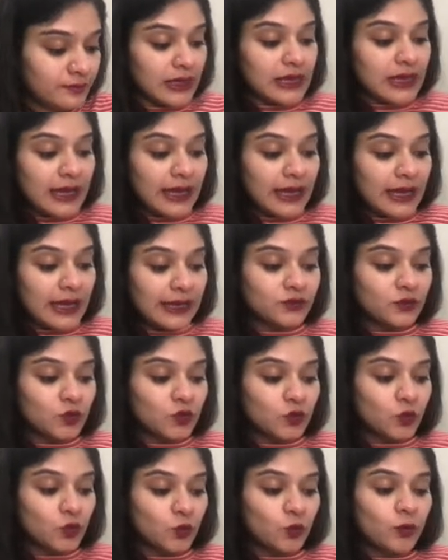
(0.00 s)

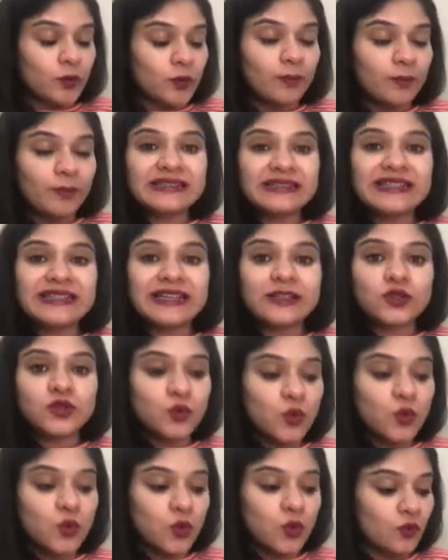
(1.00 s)
SO2 plus
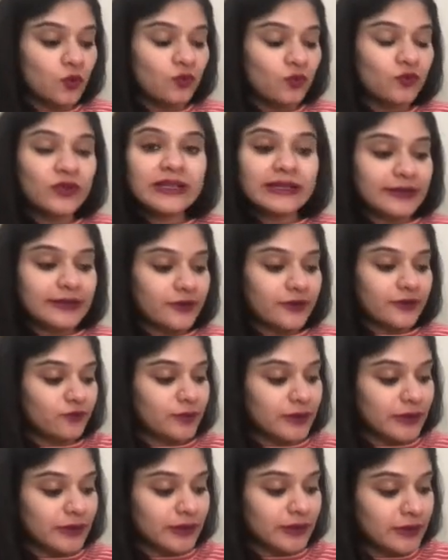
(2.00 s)
H2O will give
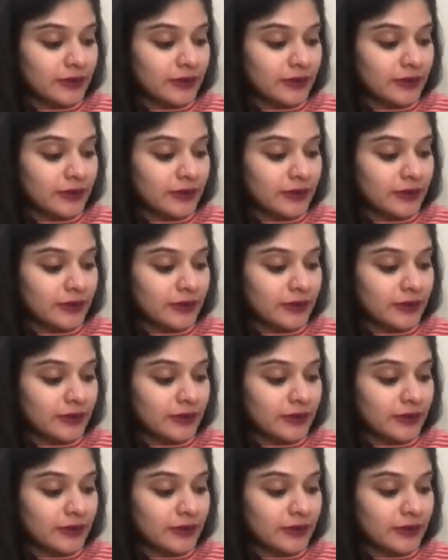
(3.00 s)
me